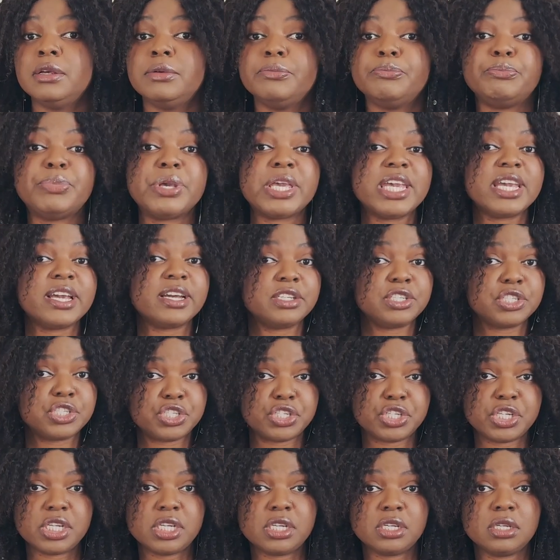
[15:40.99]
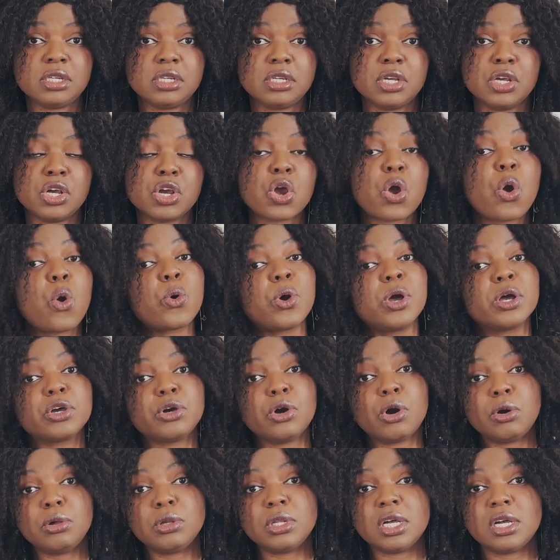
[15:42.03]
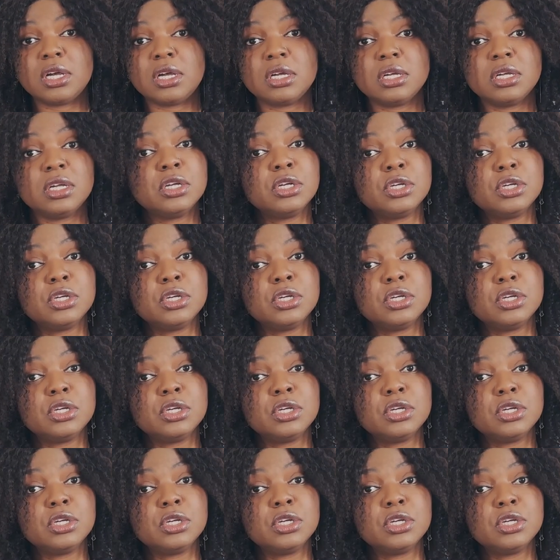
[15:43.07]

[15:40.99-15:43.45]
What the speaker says: P&G, Coca-Cola,